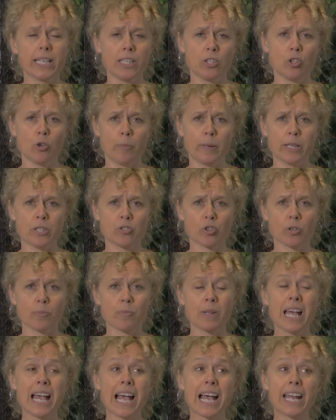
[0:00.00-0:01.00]
in your bedroom,
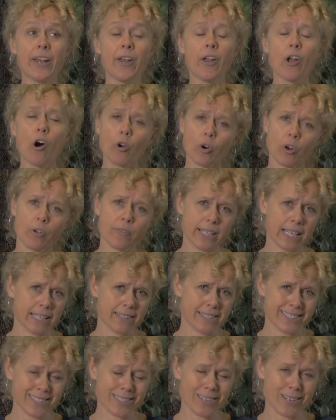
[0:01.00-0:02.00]
and not on the
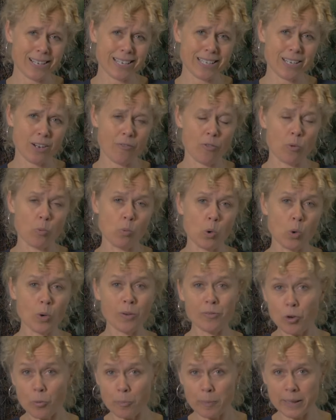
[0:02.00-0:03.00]
other side of the wall
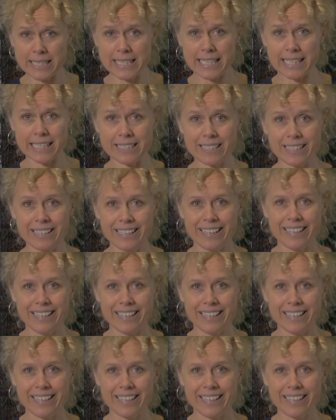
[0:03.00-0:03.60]
of your bedhead.